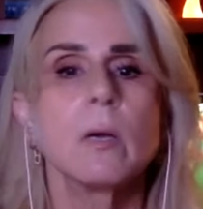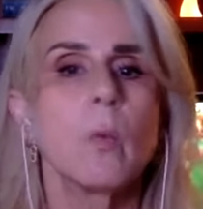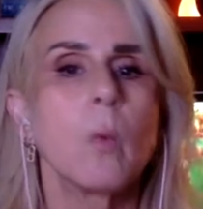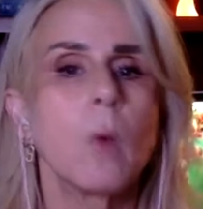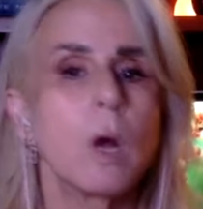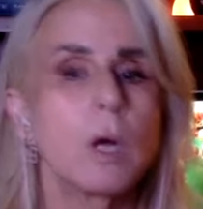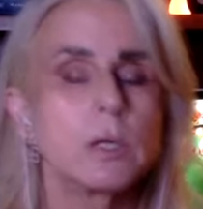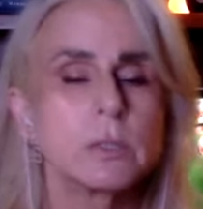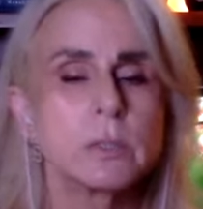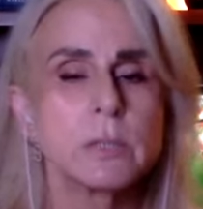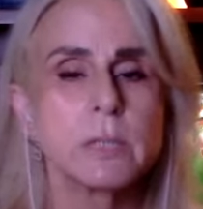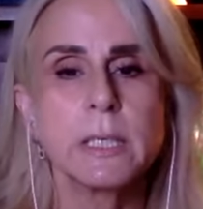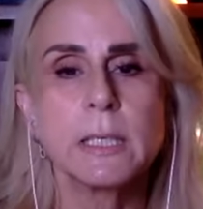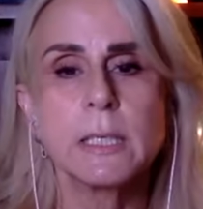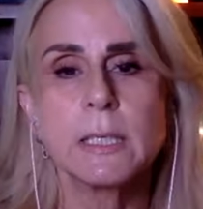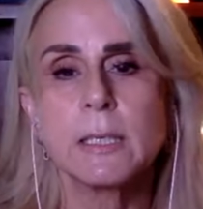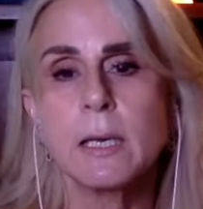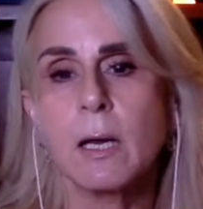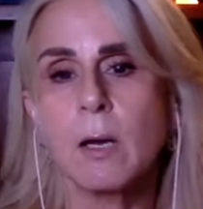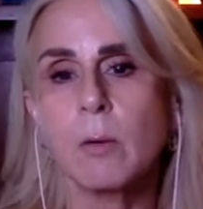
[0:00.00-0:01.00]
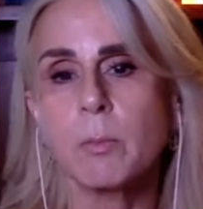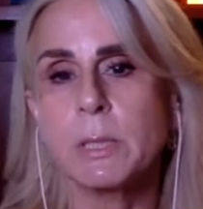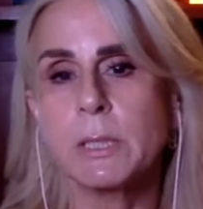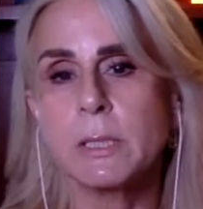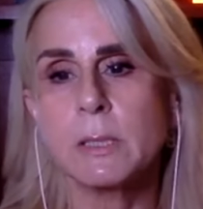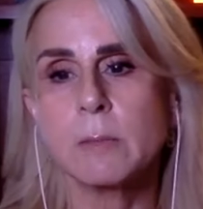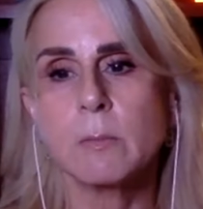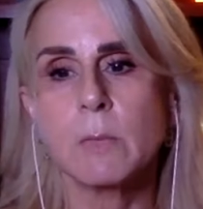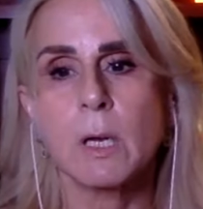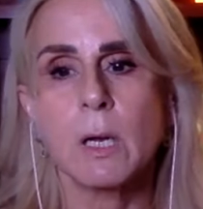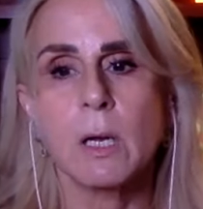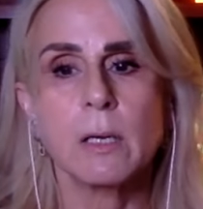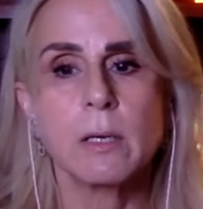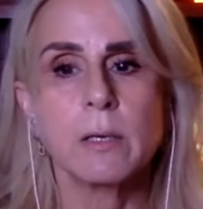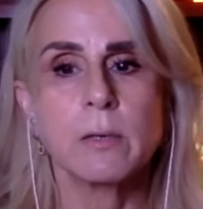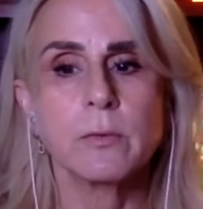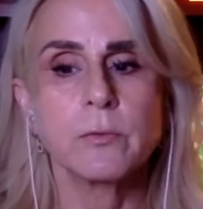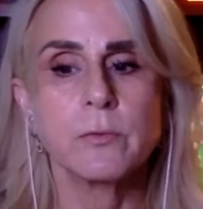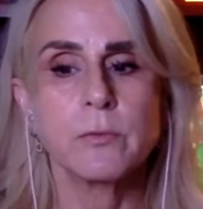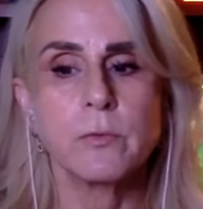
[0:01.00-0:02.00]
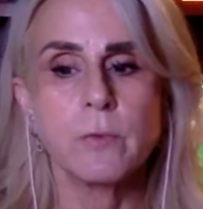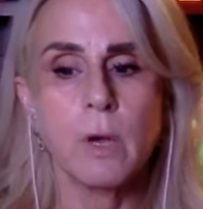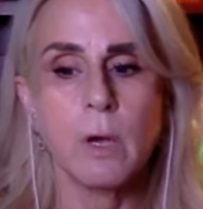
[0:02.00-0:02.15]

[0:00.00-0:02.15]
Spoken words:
wandering and helping them kind of